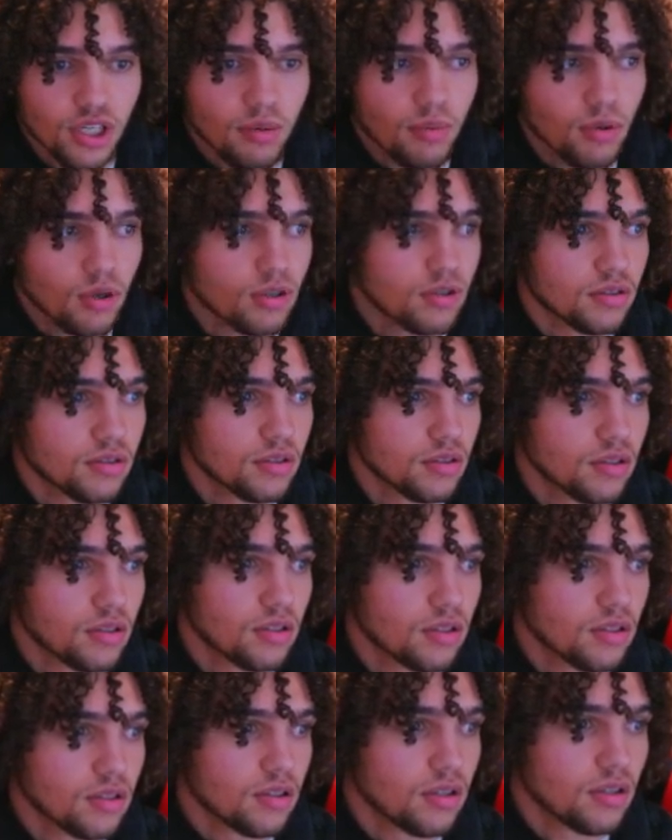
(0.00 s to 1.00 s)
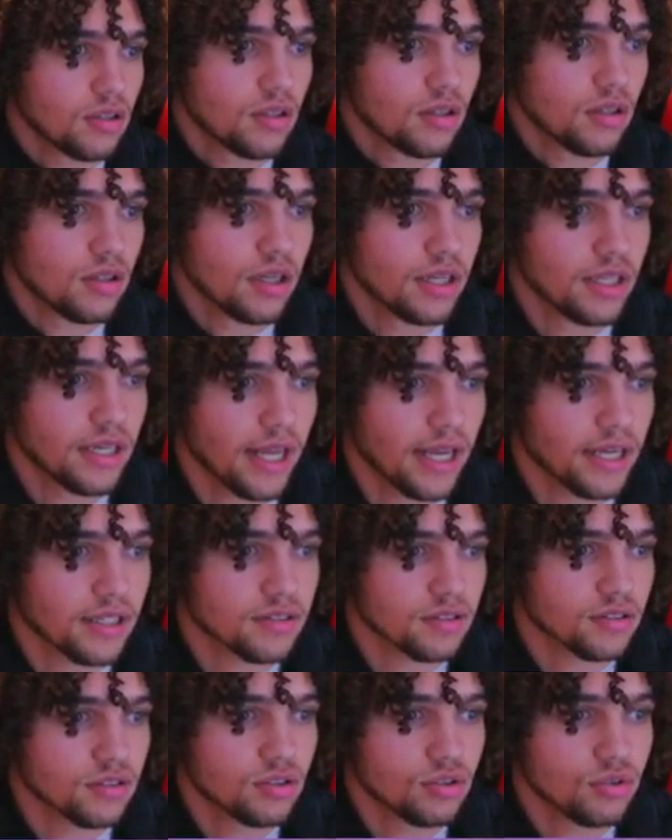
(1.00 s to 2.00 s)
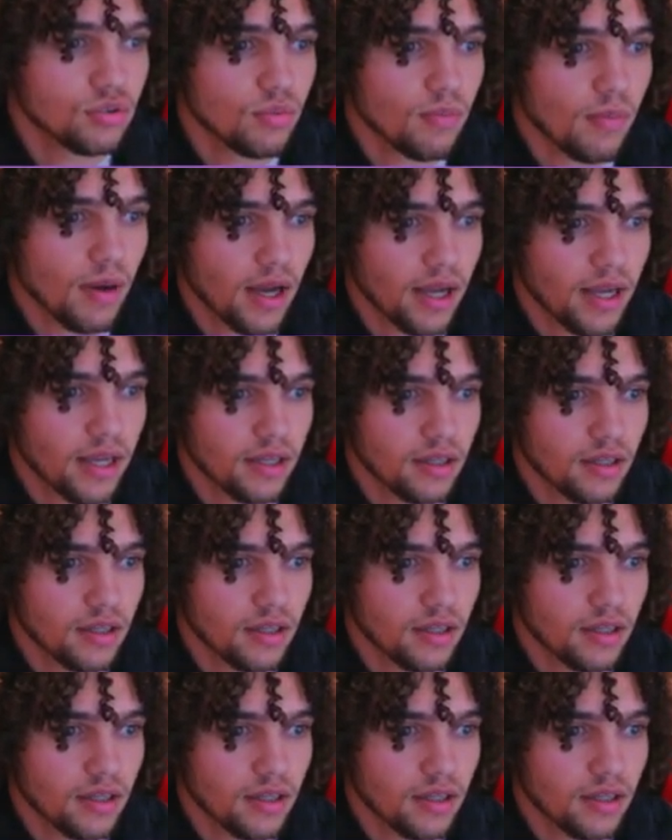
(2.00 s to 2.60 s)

Ball. And Hex to my